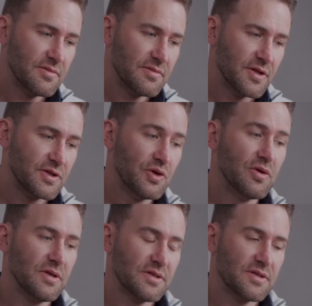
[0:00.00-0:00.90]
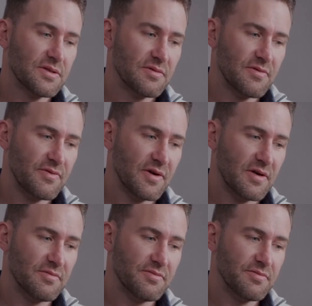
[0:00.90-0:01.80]
the tools
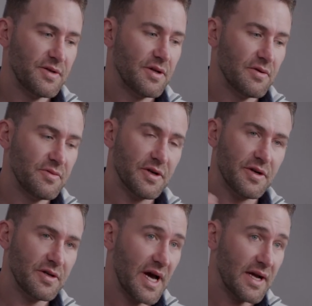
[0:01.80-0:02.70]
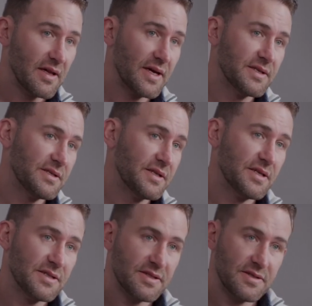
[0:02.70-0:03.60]
from your guidelines,
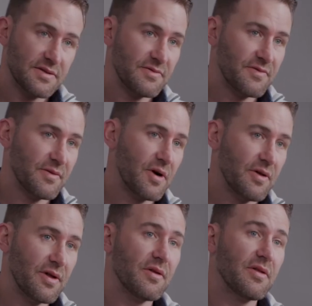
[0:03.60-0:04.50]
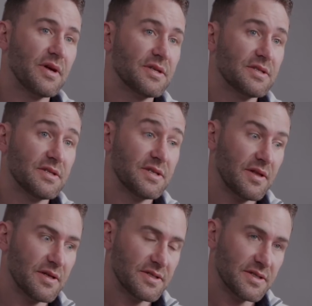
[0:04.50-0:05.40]
NIST, from all the other things to say
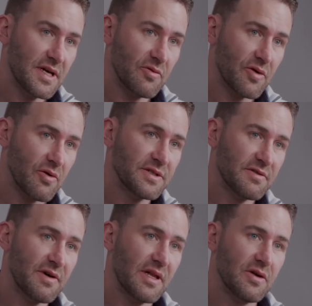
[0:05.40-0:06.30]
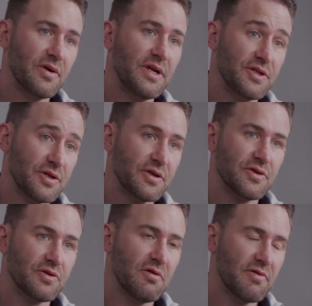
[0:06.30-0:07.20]
this is how we're going to follow each
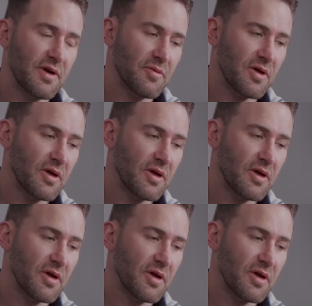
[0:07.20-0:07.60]
control family.